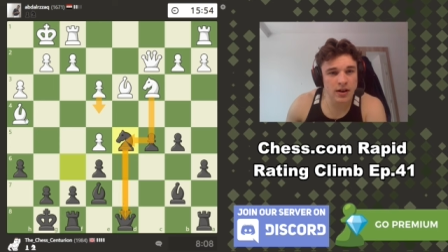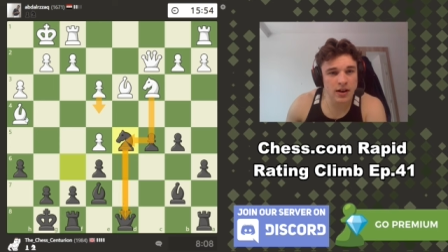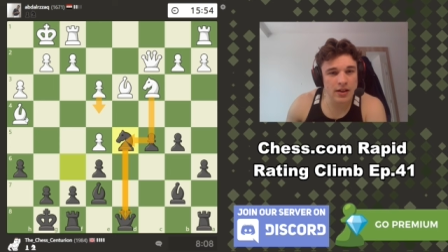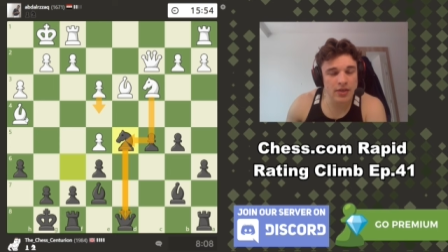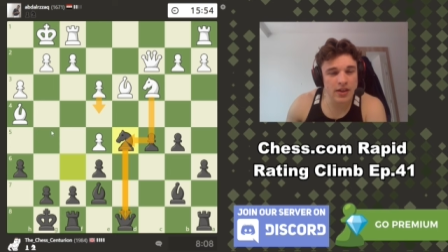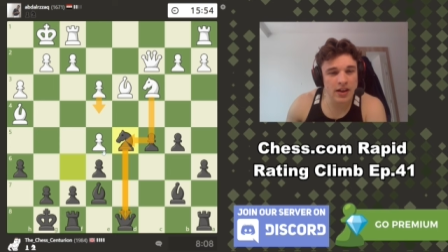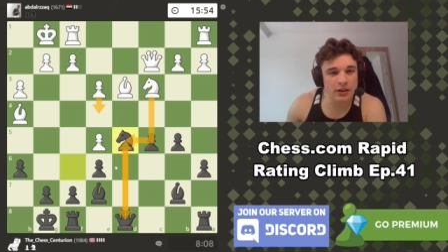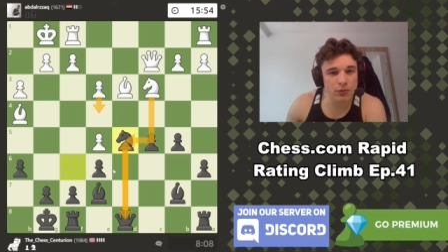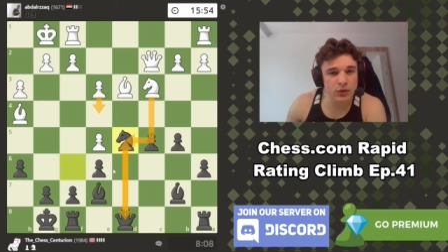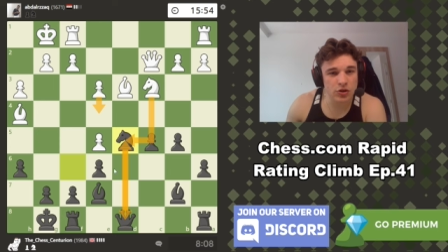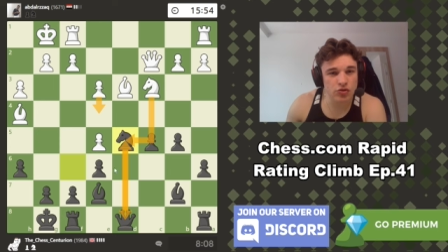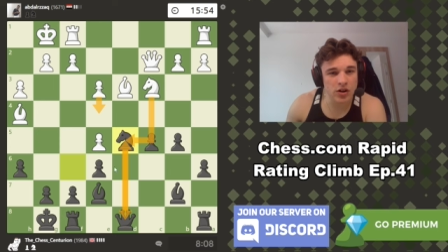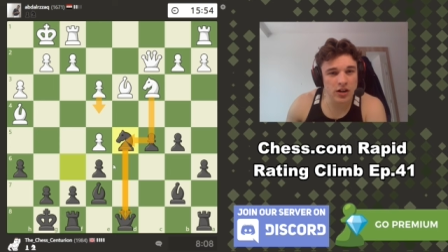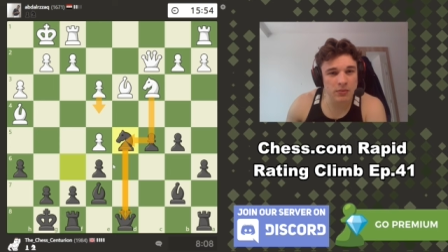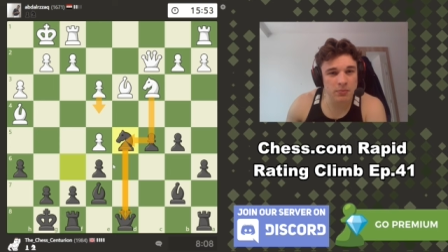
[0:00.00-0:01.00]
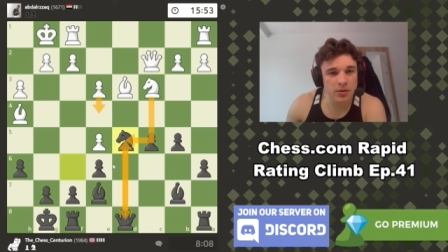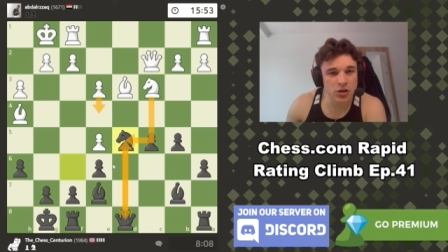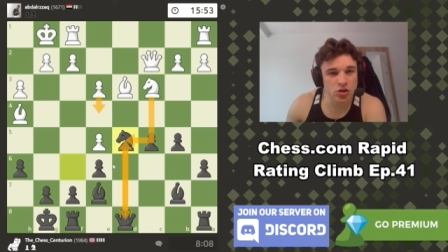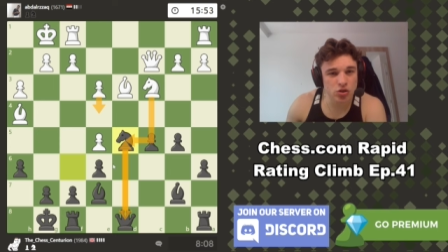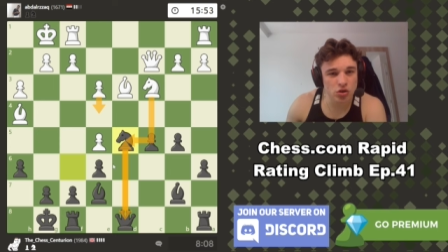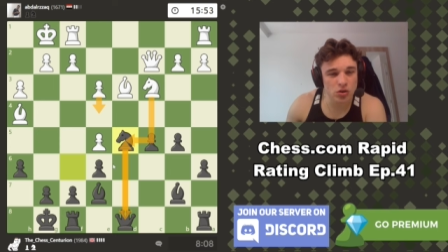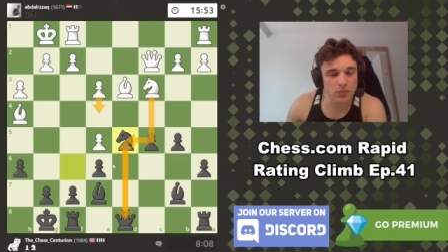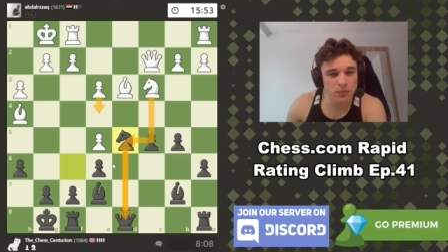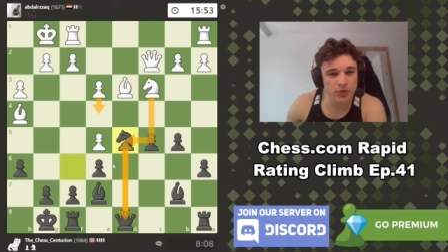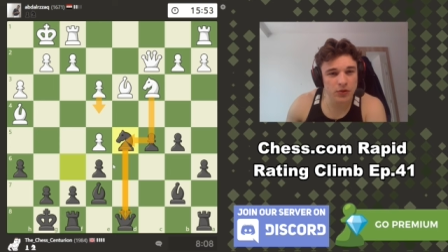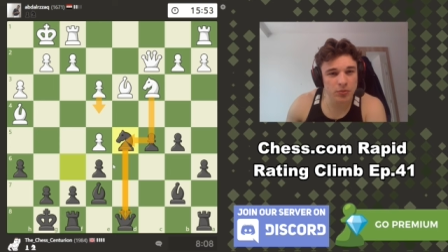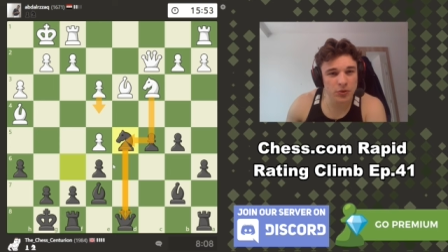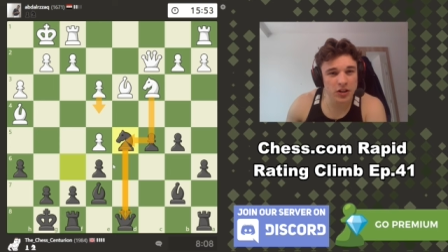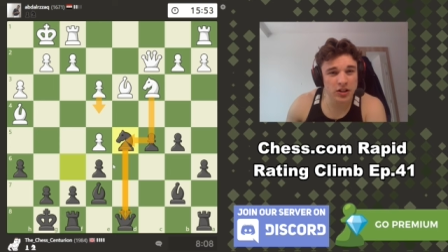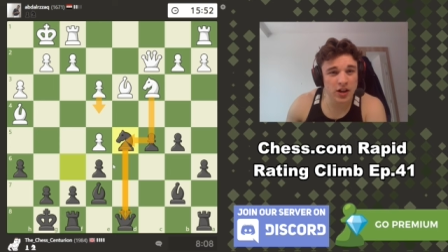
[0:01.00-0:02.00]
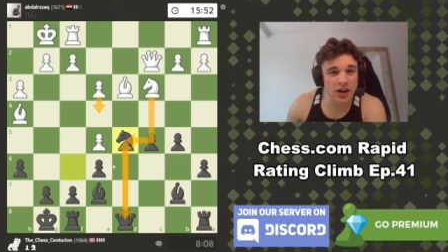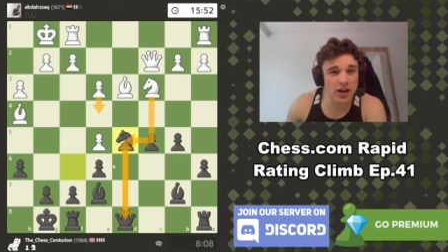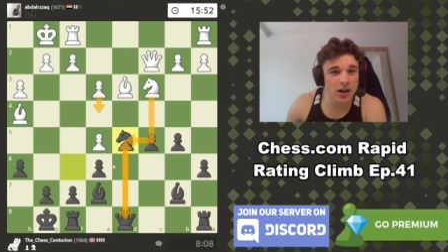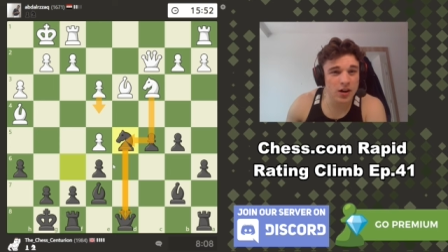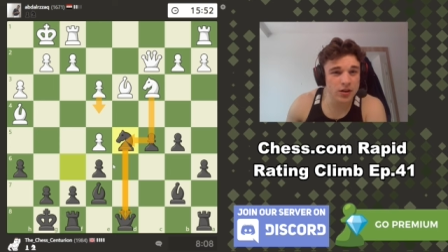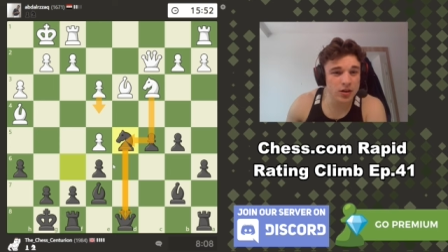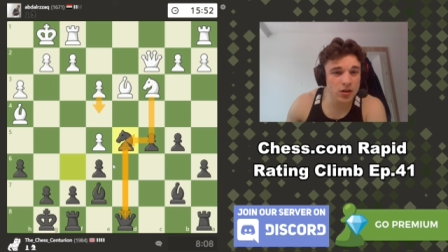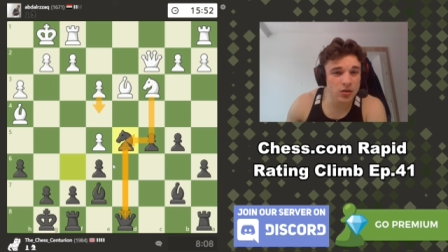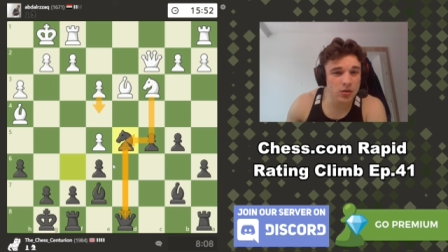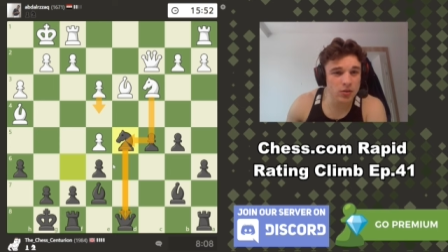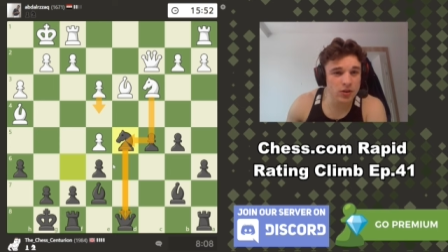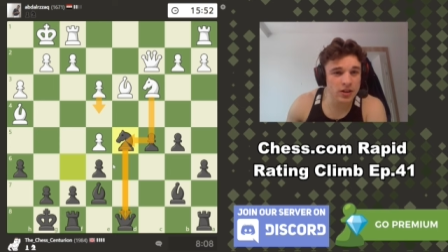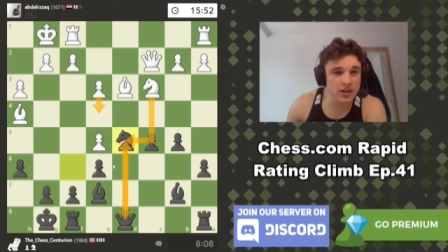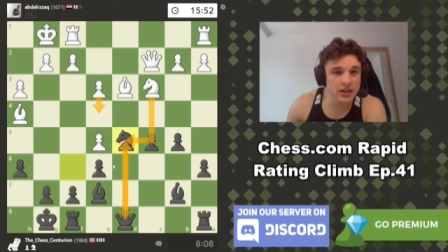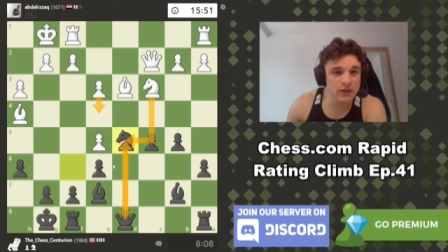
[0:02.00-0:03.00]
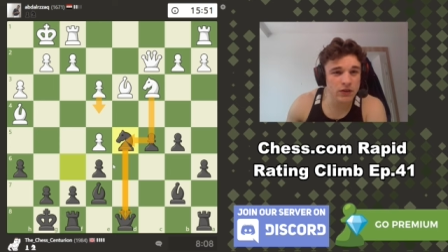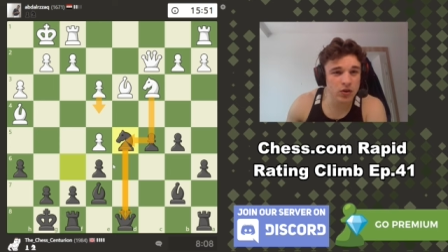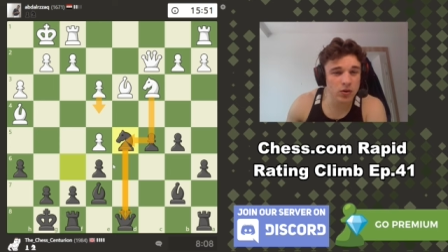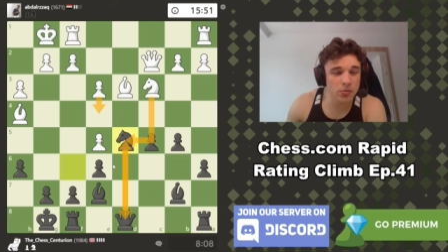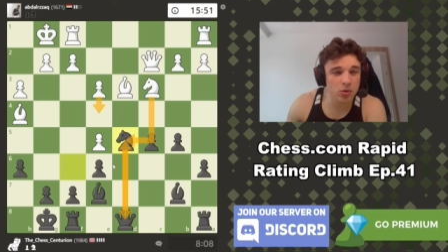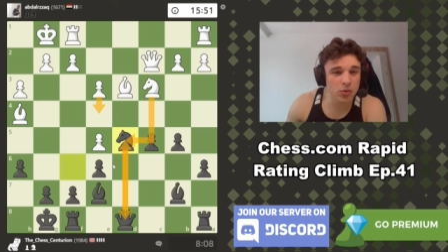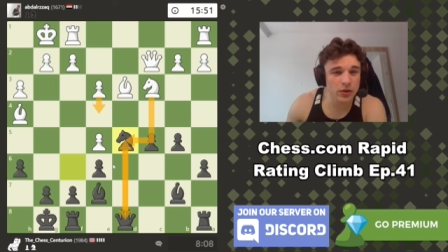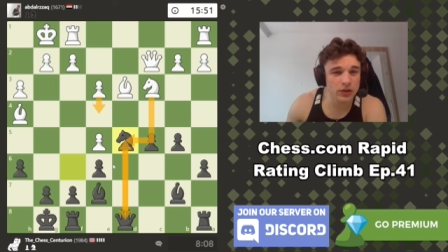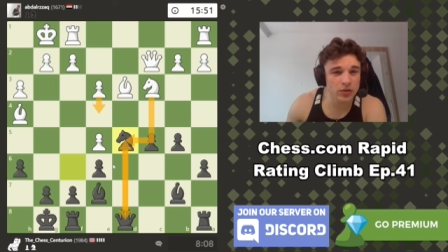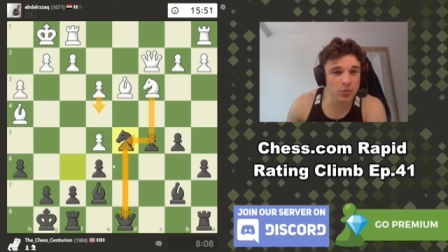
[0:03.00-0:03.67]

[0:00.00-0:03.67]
And then if we trade bishops, we could argue that e four pawn is a